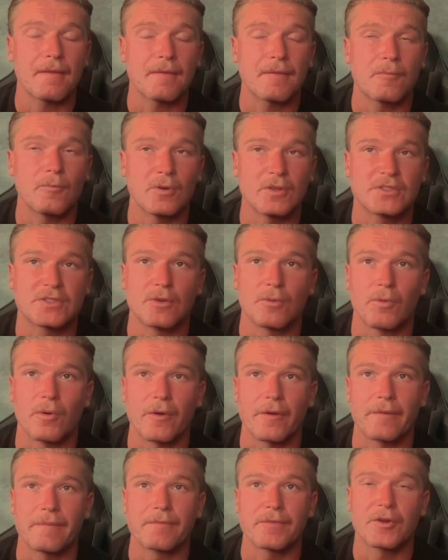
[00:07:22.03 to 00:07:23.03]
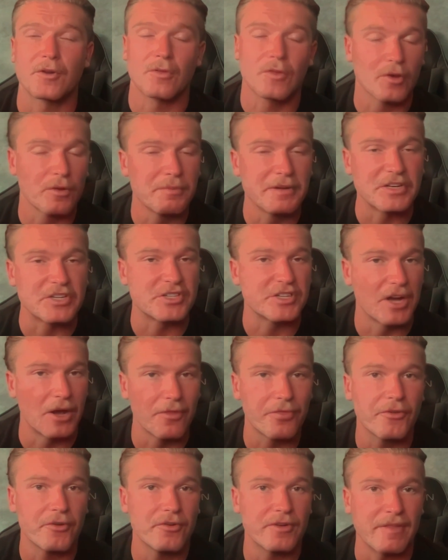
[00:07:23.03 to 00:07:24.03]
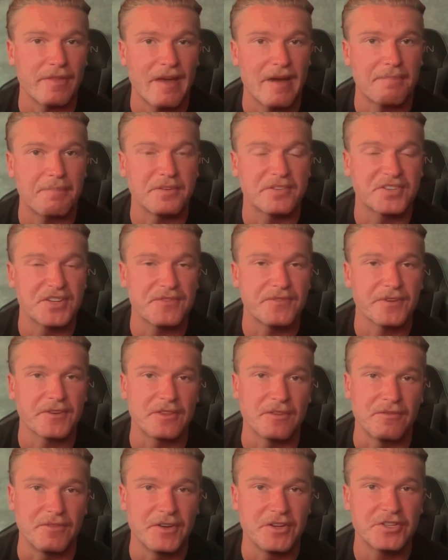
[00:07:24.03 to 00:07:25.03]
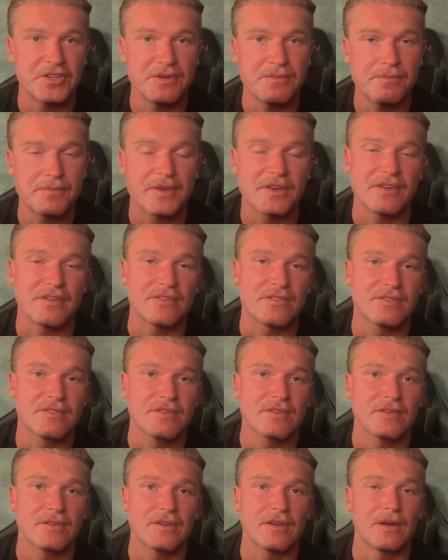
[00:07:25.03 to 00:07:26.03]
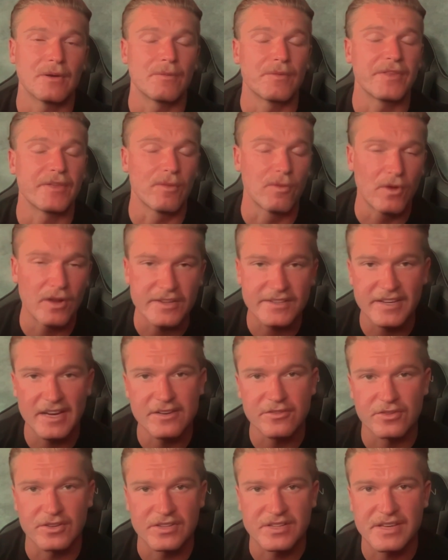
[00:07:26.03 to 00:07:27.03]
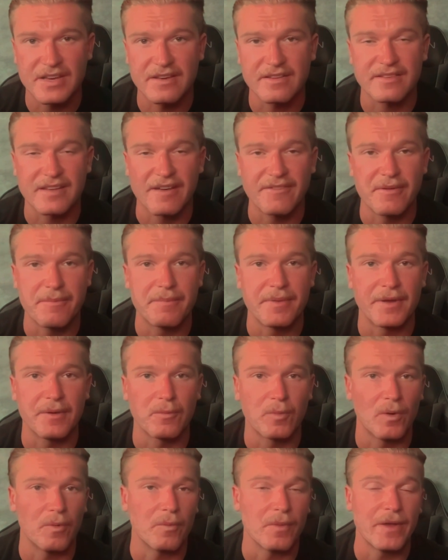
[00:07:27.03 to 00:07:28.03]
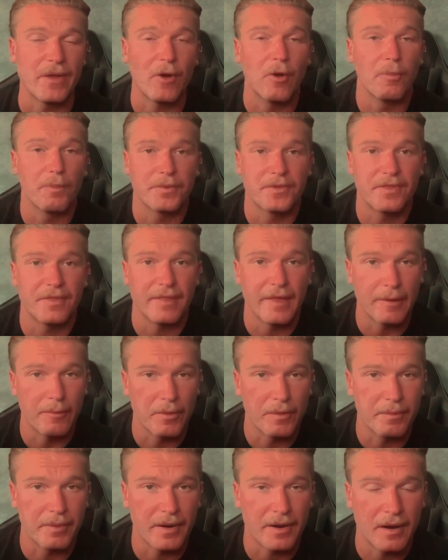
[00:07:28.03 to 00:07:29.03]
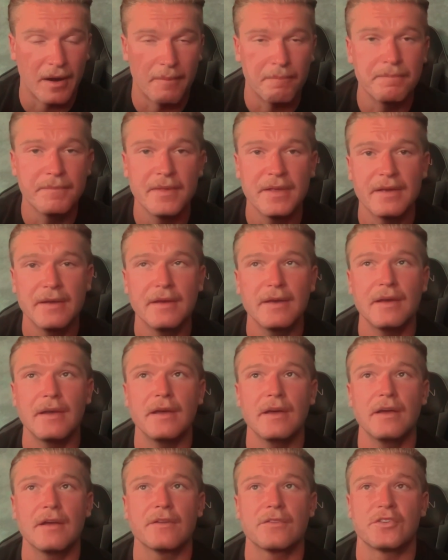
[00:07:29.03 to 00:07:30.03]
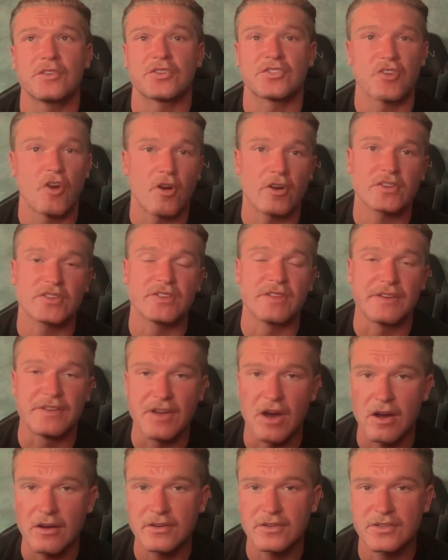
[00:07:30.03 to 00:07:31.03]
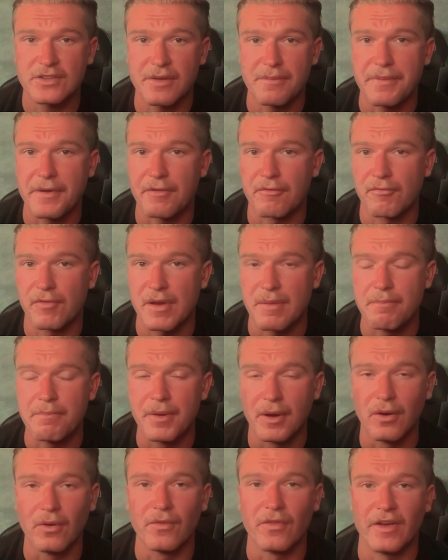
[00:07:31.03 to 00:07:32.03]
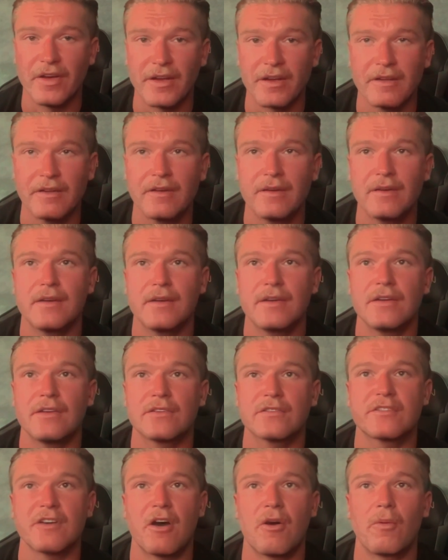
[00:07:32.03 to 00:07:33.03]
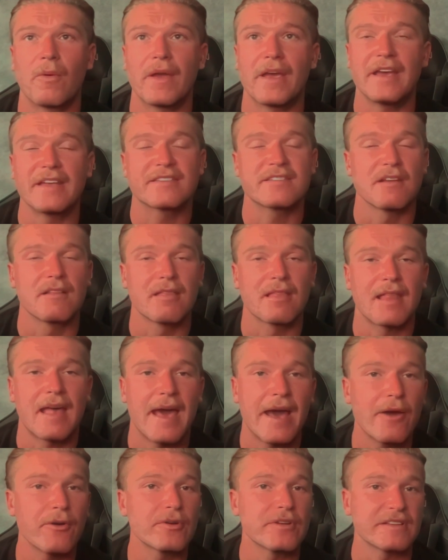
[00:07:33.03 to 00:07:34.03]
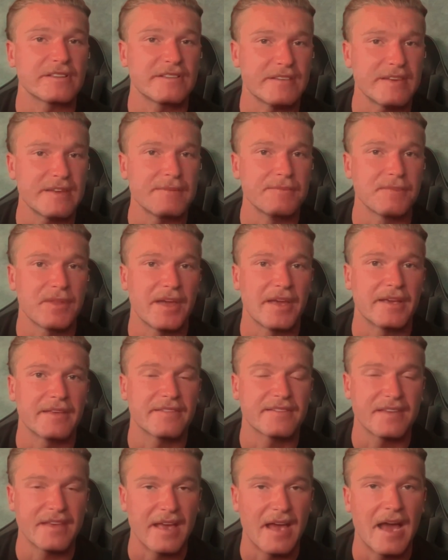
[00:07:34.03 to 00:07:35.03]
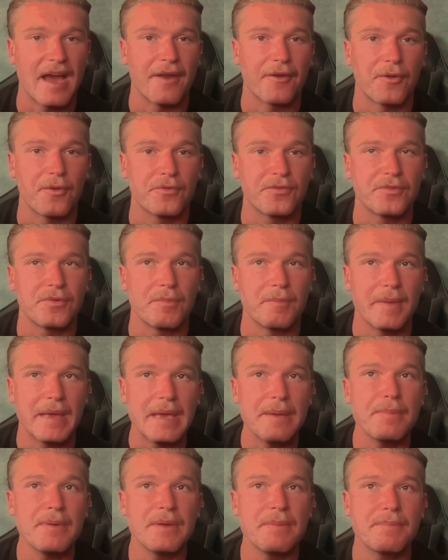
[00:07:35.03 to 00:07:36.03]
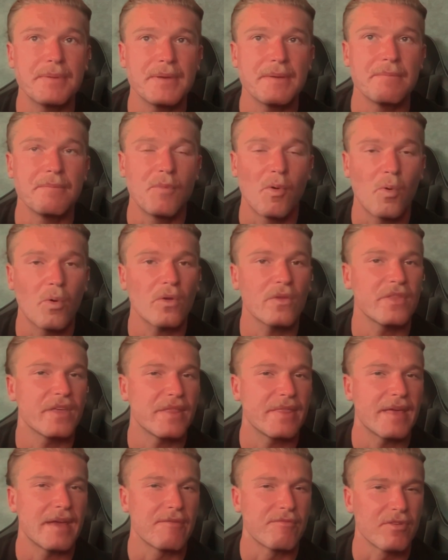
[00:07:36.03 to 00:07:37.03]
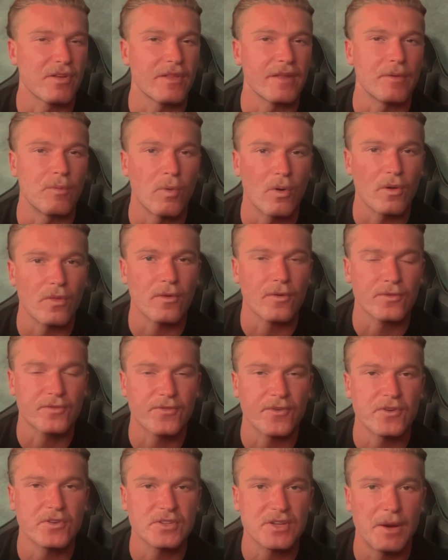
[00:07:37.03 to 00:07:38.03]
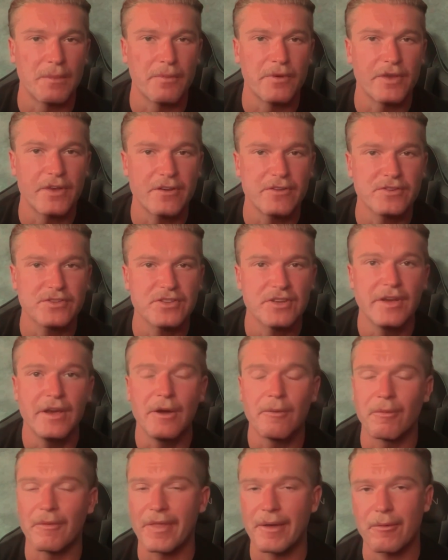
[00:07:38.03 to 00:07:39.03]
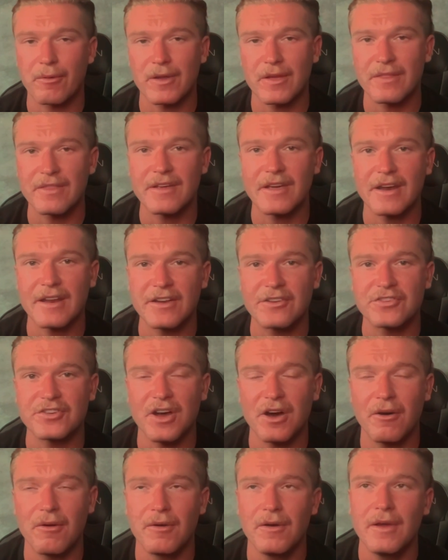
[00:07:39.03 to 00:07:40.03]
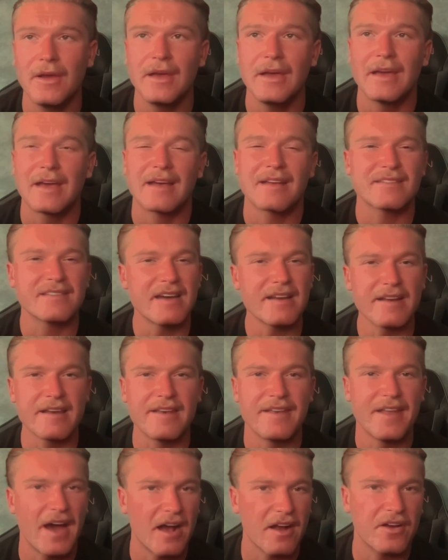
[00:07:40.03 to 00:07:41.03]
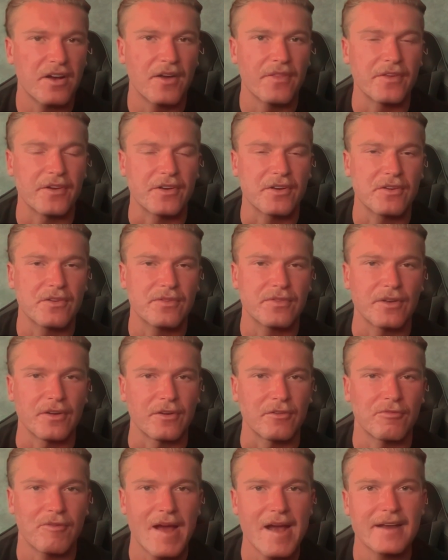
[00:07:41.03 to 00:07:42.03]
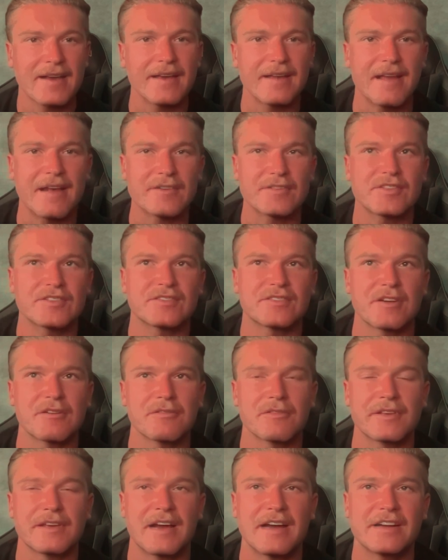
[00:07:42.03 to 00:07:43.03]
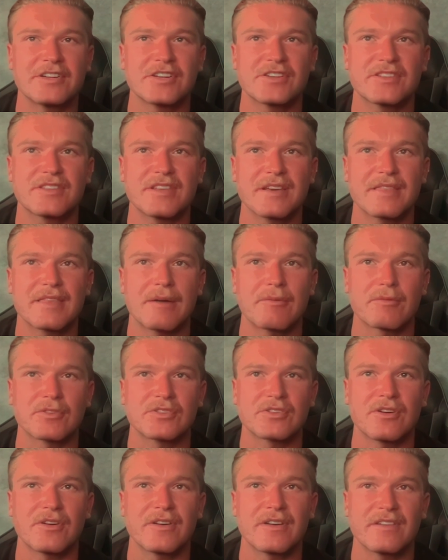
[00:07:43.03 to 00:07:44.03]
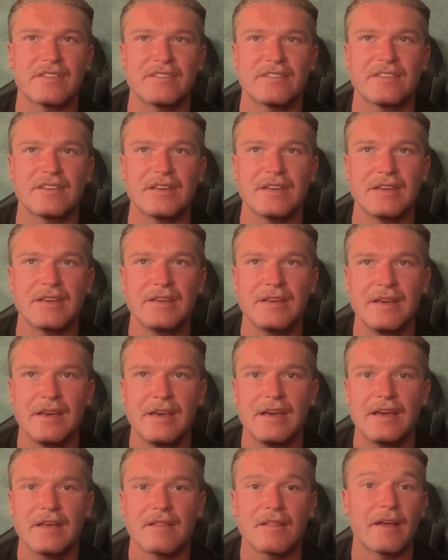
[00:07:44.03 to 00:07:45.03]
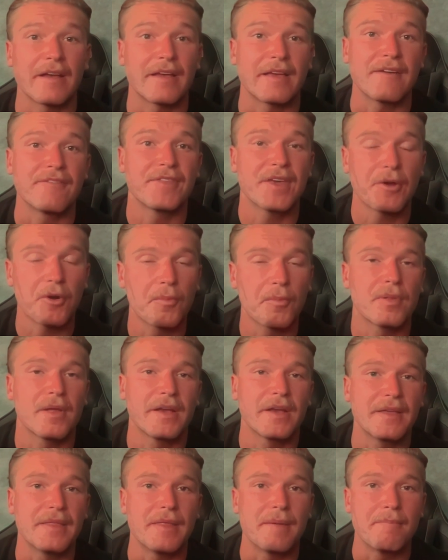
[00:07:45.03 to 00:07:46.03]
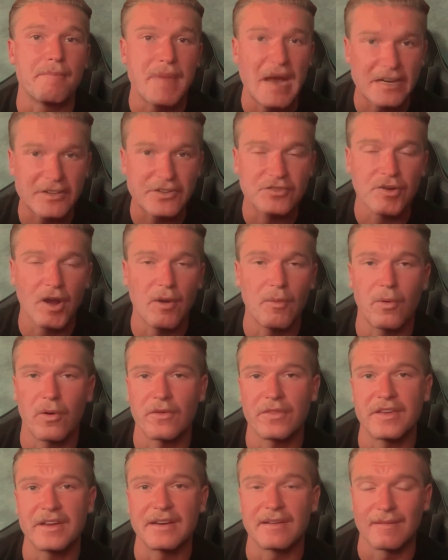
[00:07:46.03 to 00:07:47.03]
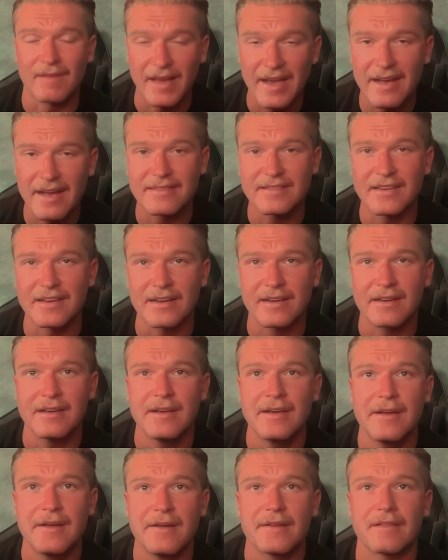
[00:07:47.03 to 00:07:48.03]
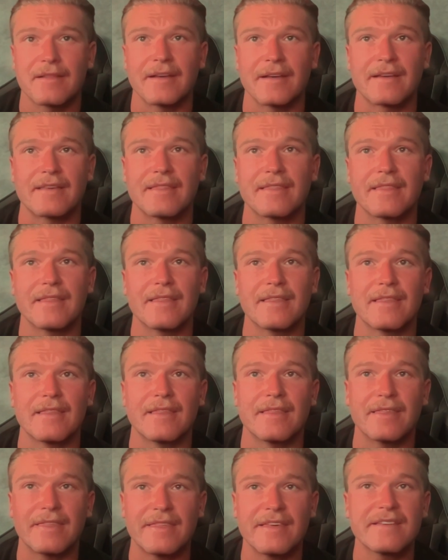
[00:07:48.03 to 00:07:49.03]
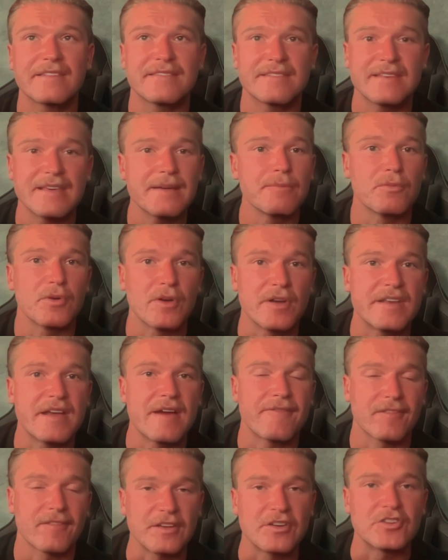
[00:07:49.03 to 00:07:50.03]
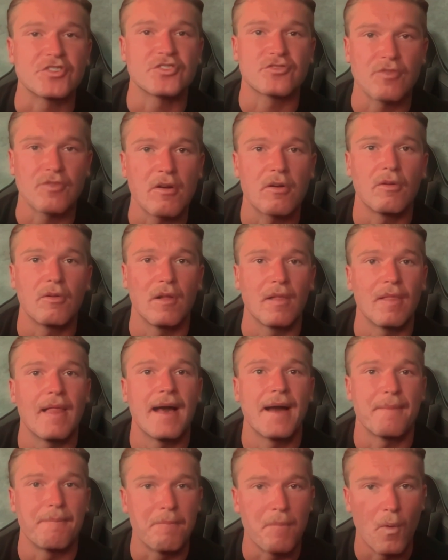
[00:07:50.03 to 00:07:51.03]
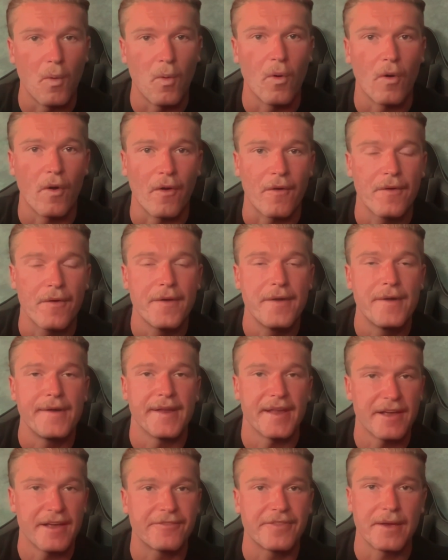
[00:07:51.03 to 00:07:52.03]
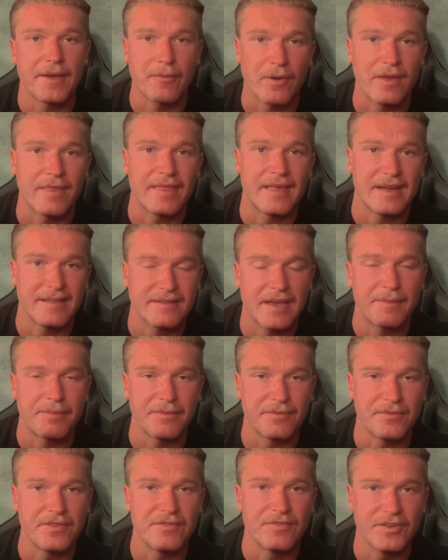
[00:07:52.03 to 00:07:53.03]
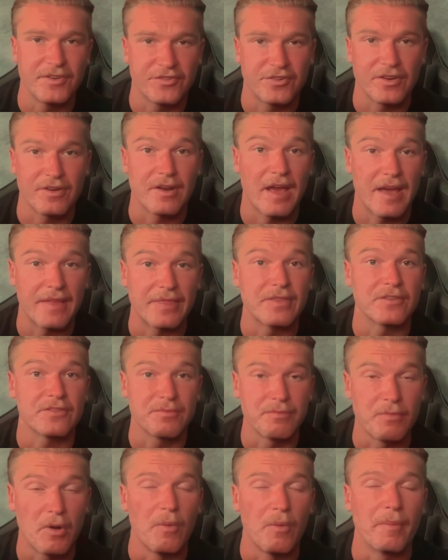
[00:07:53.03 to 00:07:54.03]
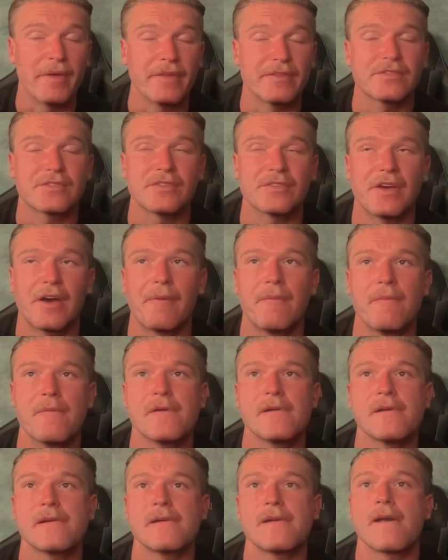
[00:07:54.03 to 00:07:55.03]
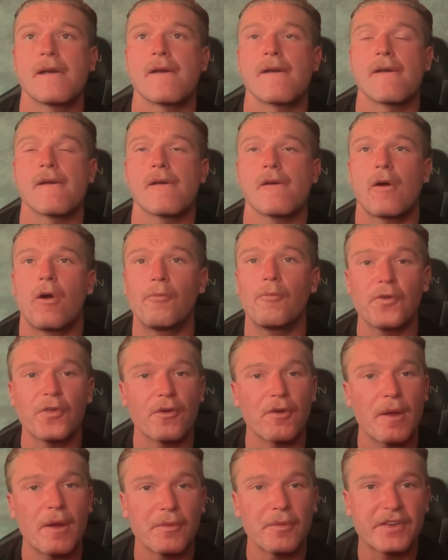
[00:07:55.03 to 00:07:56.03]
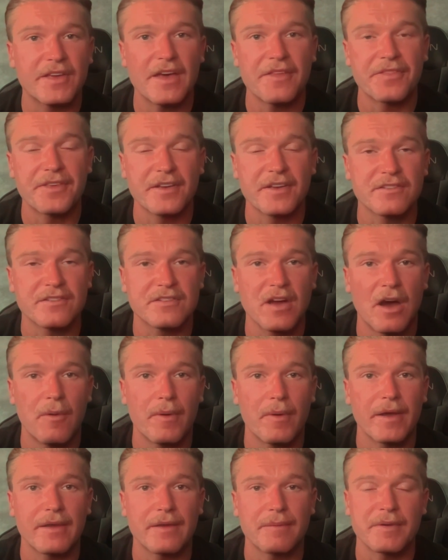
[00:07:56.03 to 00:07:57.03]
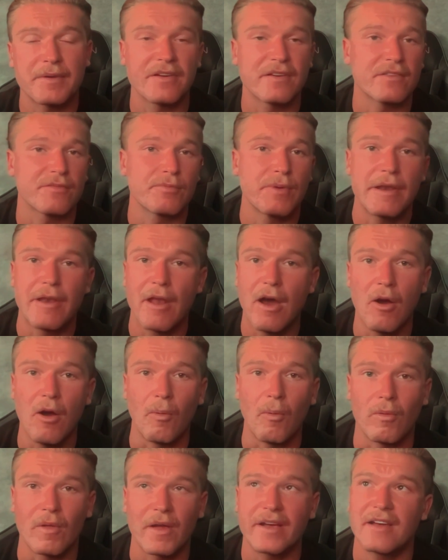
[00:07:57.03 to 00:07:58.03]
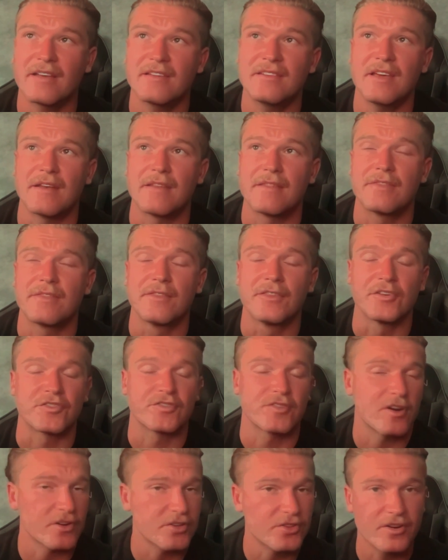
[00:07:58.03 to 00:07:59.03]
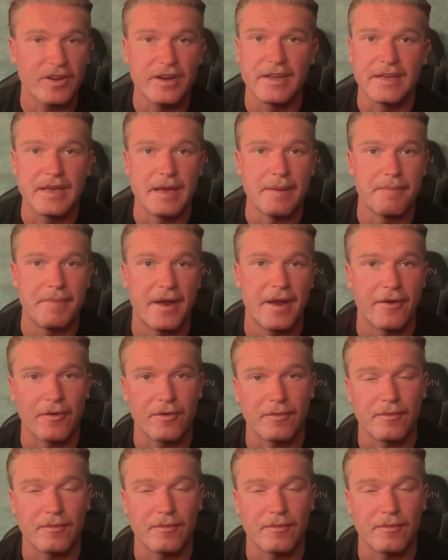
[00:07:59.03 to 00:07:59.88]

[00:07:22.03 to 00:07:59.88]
what's the word? They're a little bit sheltered in that Pacific Division because, you know, the Los Angeles Kings haven't been what we hoped they would become. The Sharks and the Ducks have been rebuilding. So it's allowed a team like Seattle to maybe be more than they really were those first couple years when they were in the NHL. And it's not a knock on the, the Kraken necessarily. I just think that we're starting to see, like, if they were playing in the Metro or the Atlantic, like, this team would definitely struggle a lot more if they were in that type of division at this moment. So hopefully they're able to get things going because we know, like I said, the Sharks are going to get better.